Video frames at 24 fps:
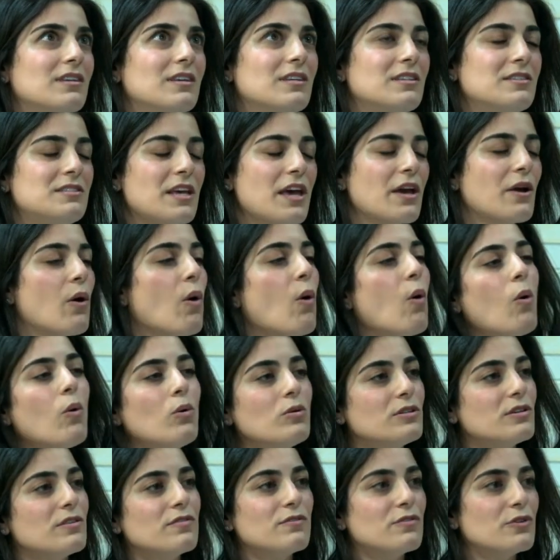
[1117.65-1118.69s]
take a
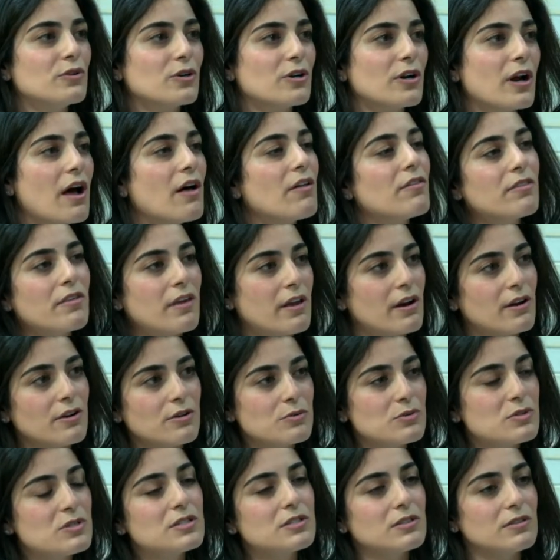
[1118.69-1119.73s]
hold of your health care.
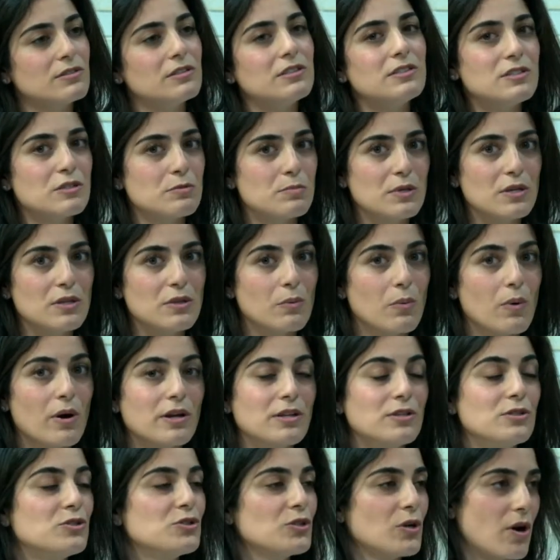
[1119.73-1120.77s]
You still need to be the one
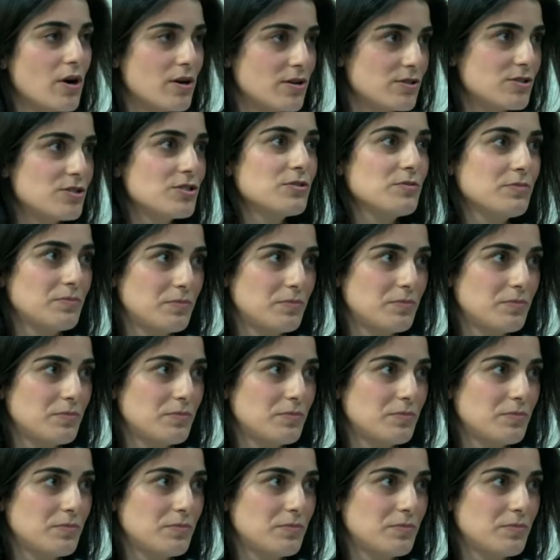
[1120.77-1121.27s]
in charge.